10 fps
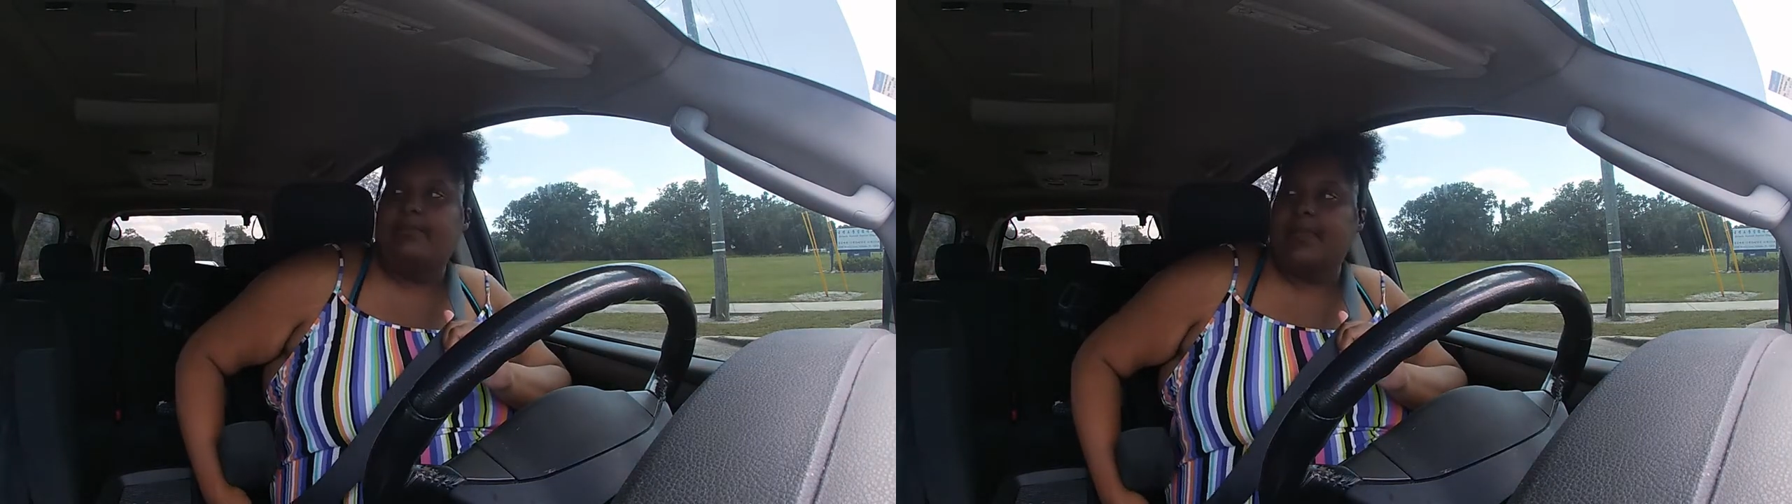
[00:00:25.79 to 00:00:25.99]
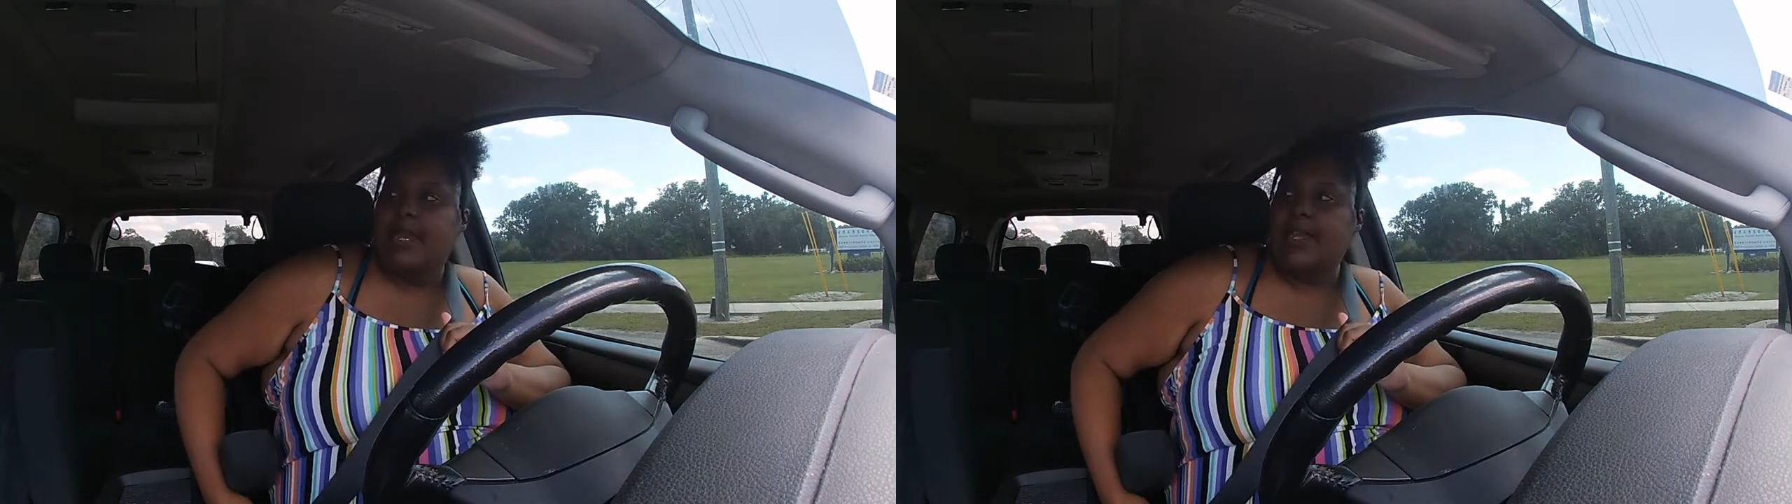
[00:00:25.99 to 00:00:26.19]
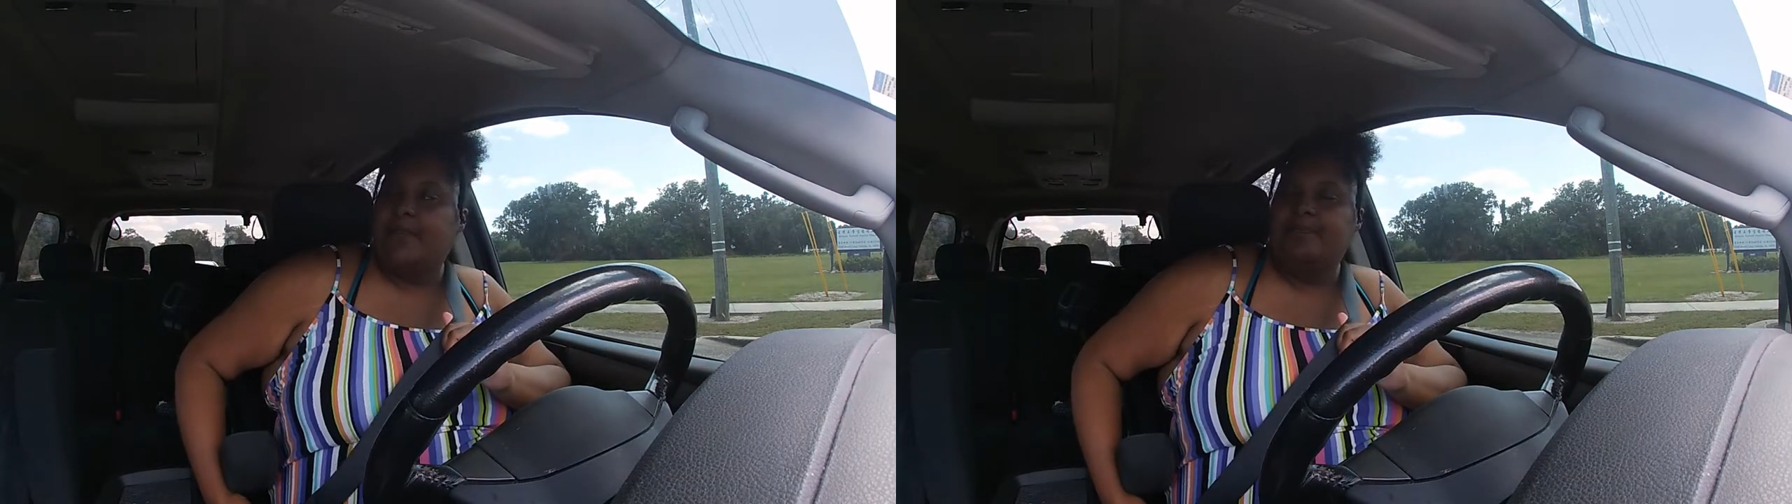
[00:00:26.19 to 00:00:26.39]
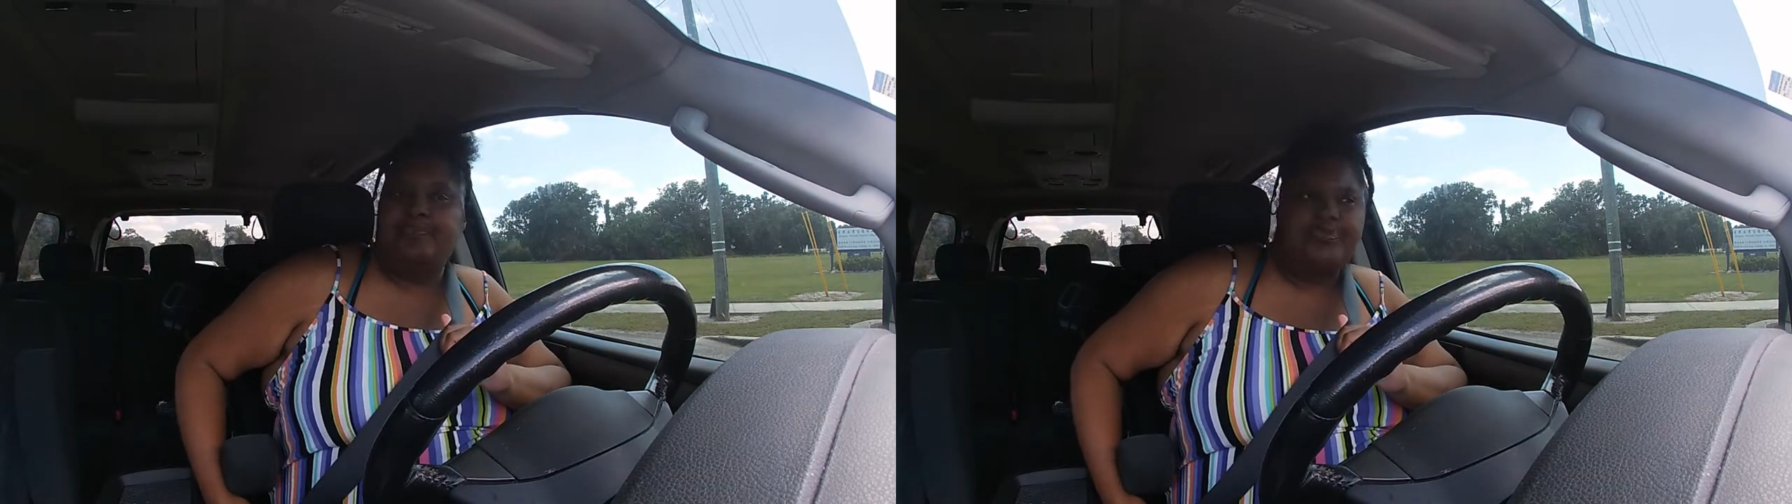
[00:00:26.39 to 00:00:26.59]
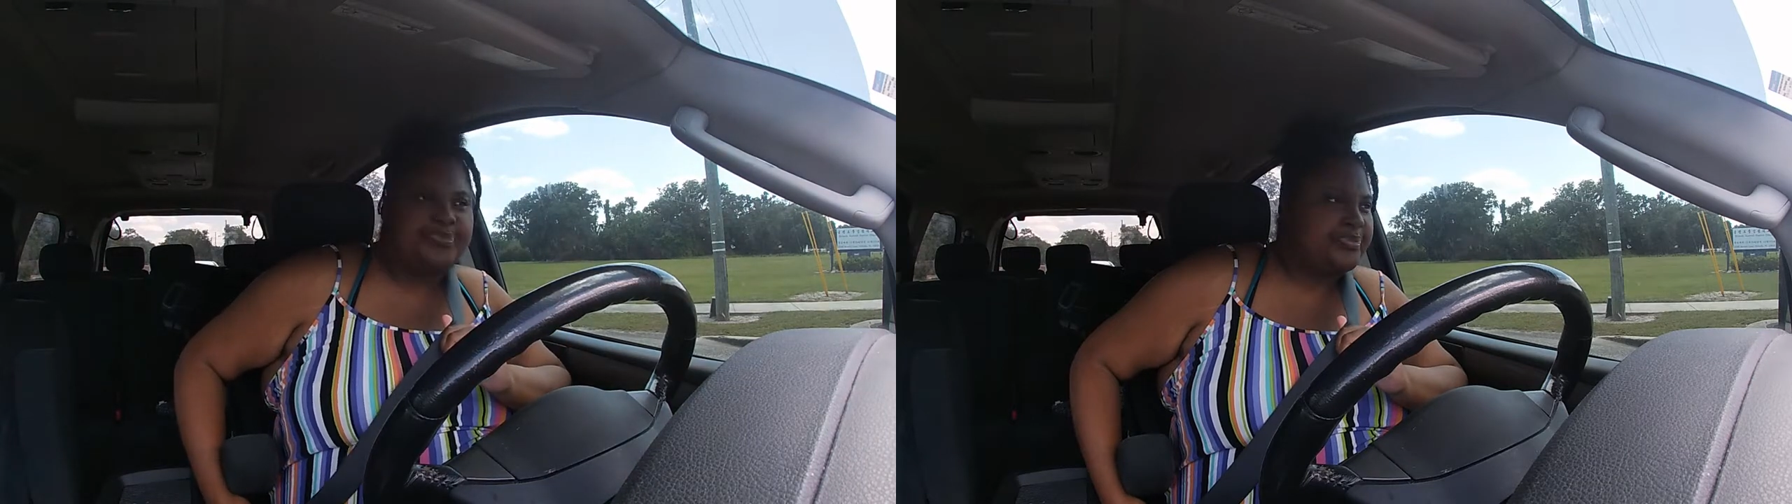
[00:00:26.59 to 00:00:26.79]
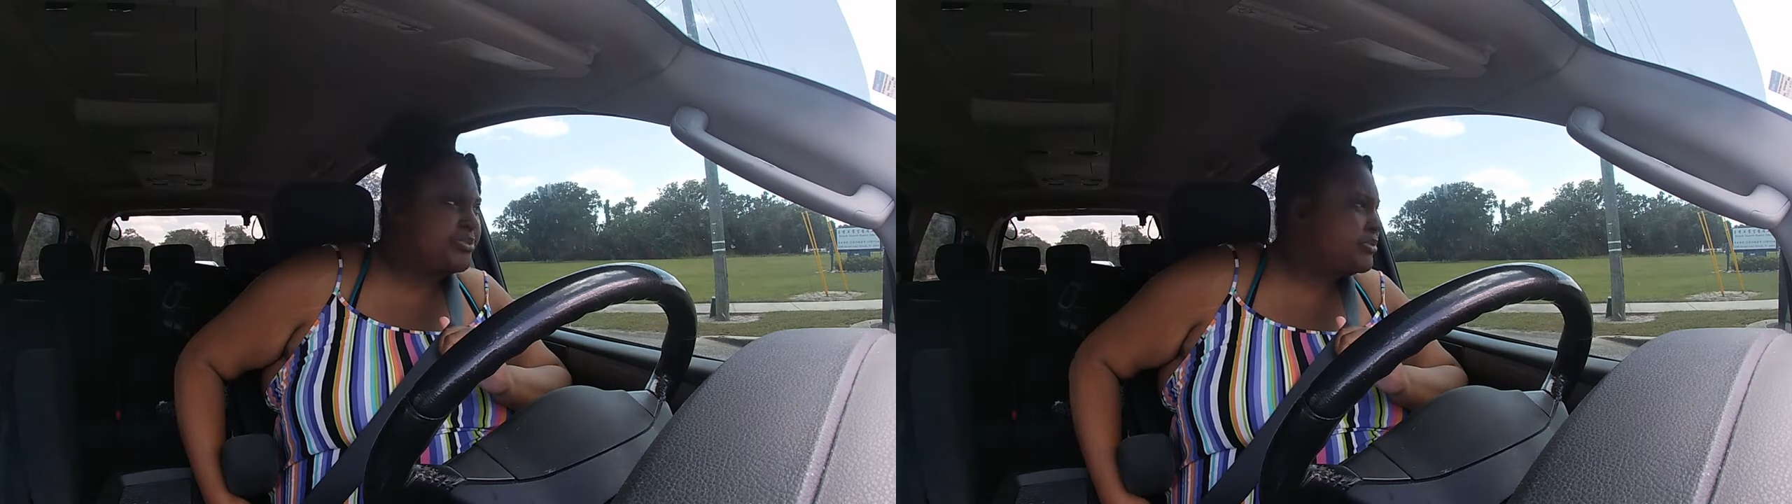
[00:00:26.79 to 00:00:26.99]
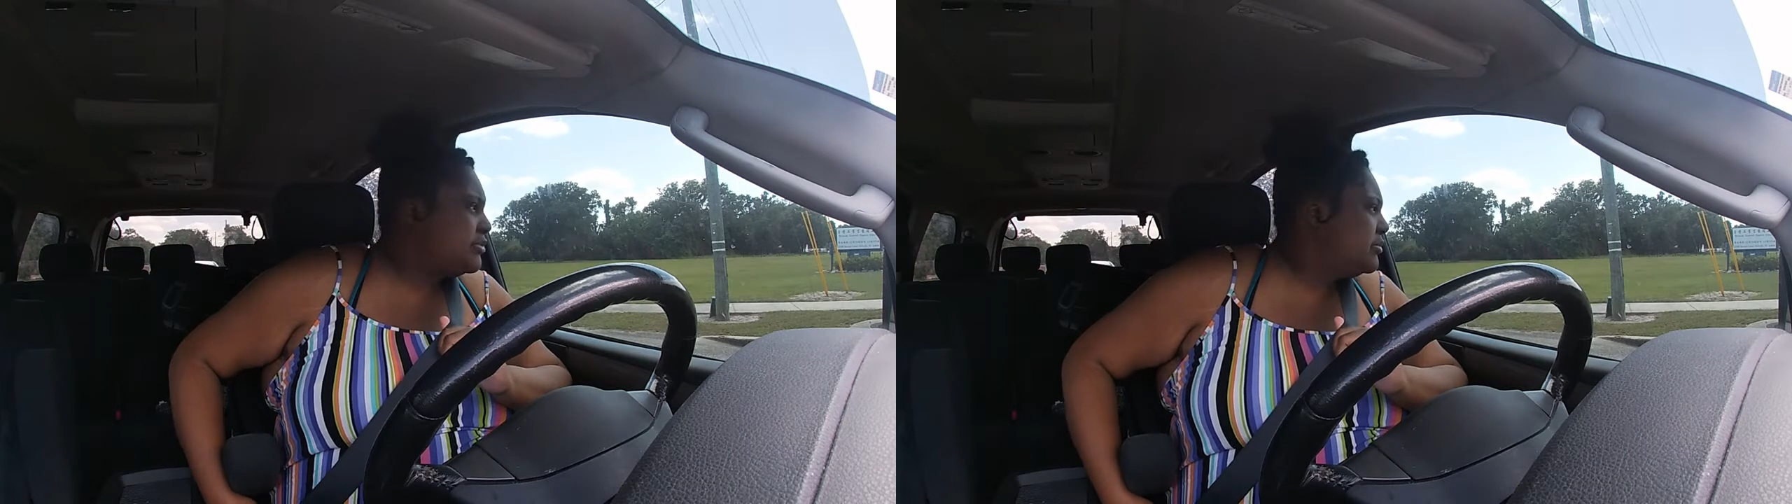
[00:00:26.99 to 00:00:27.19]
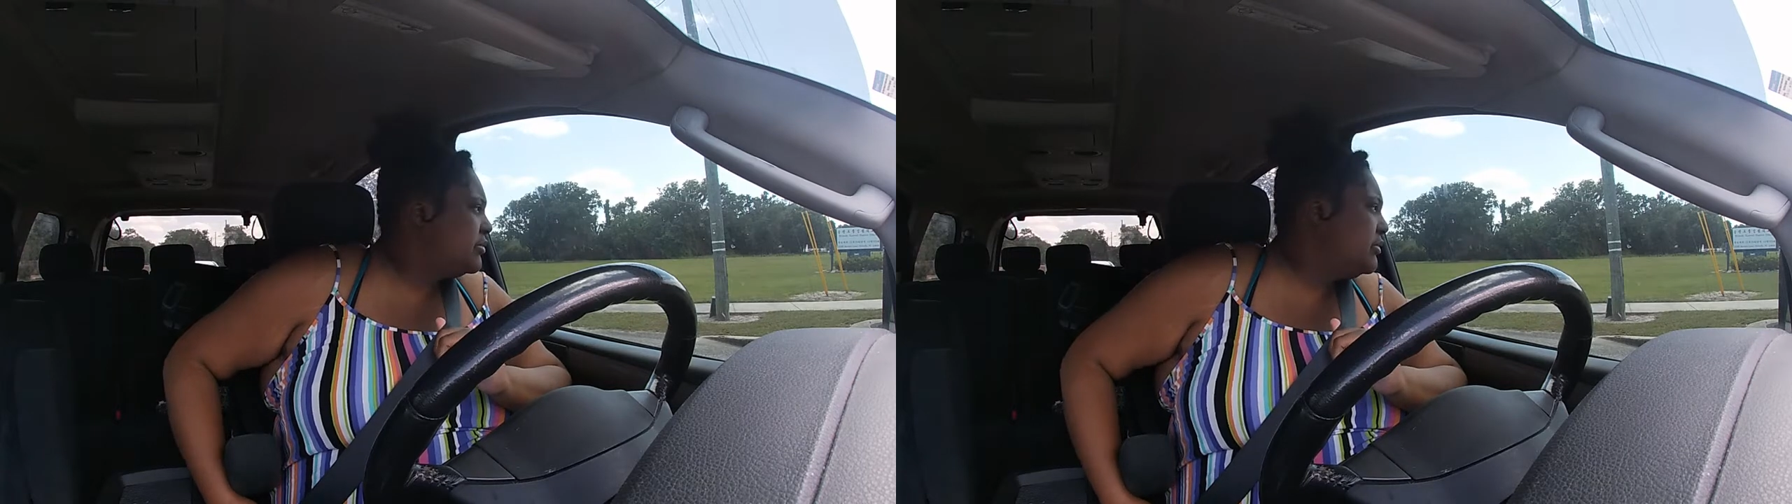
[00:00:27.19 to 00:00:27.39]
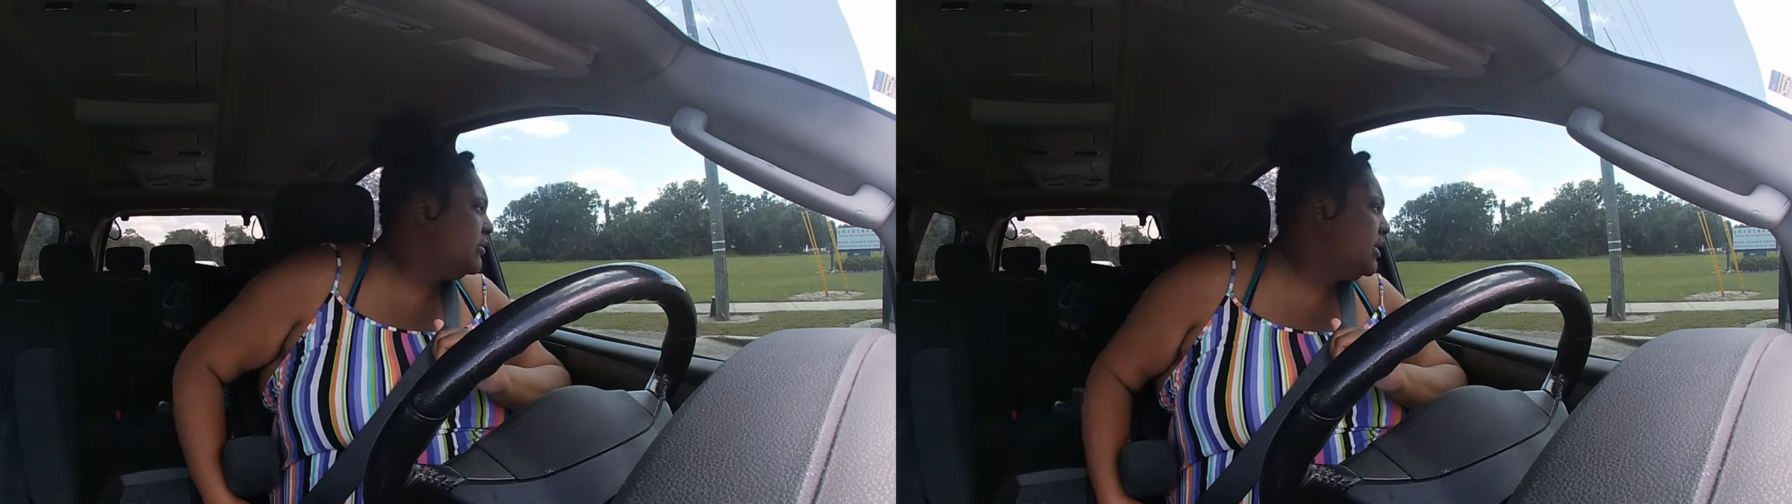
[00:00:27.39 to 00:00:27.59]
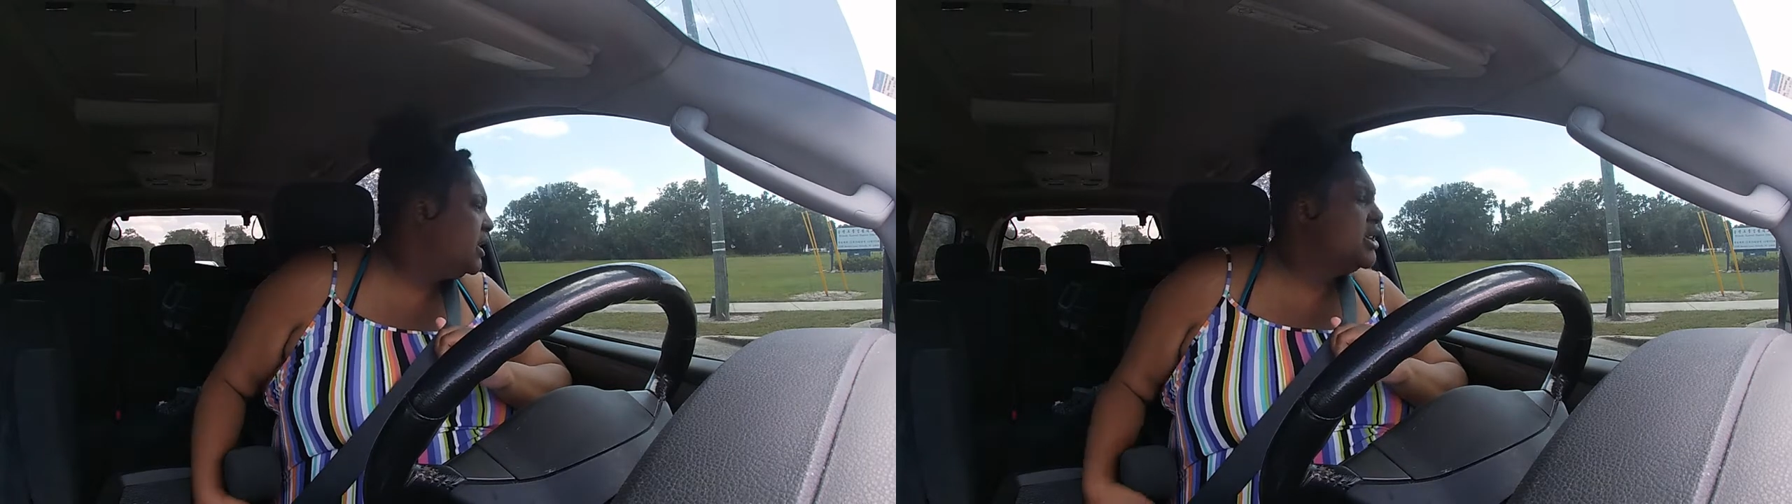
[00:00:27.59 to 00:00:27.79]
minute.
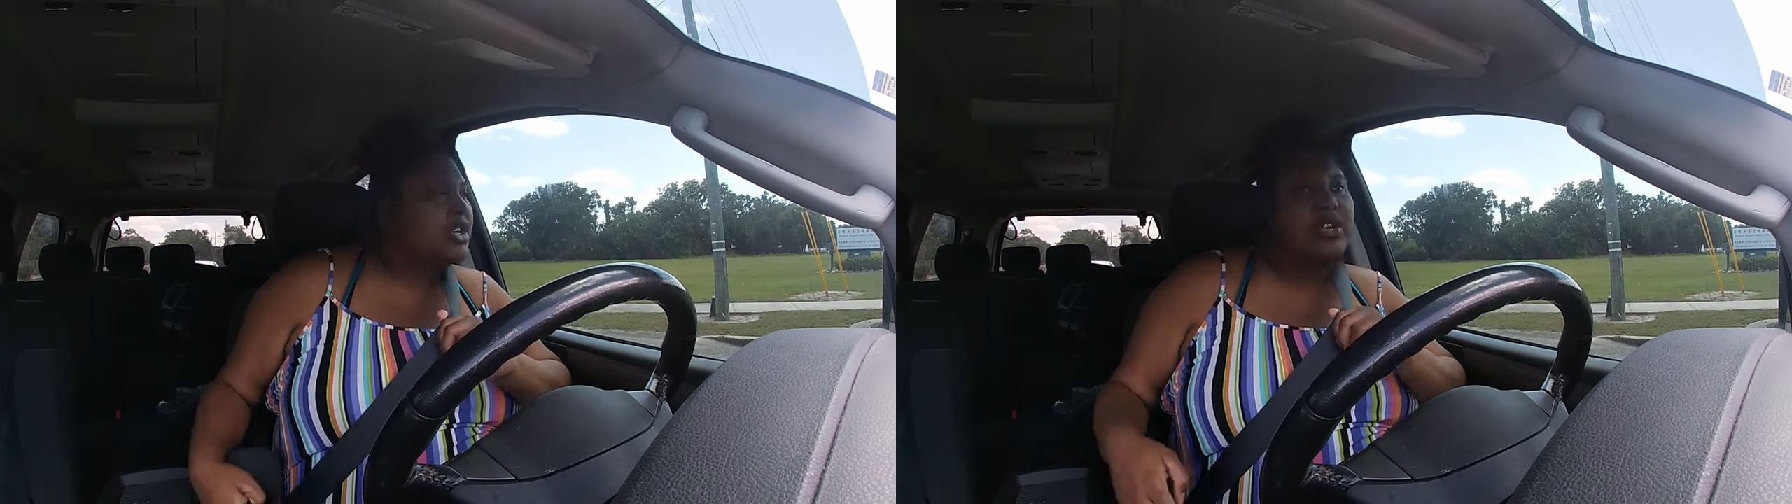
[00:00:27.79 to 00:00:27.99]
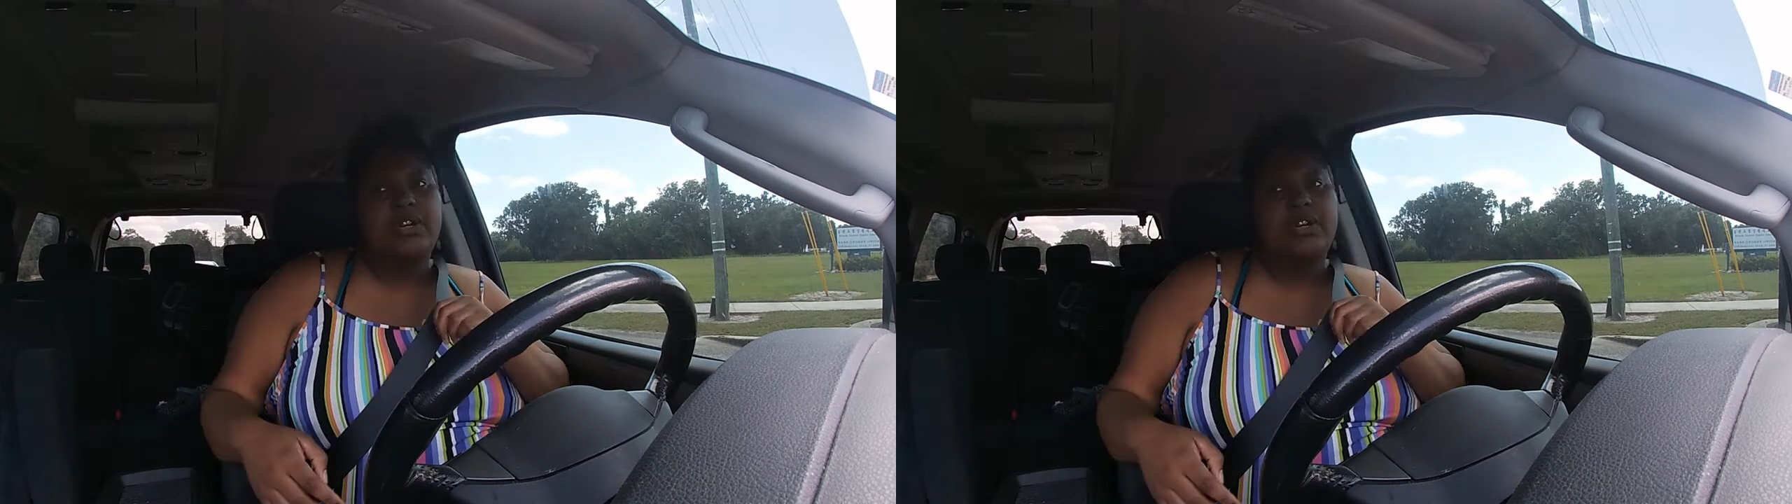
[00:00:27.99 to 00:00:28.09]
Your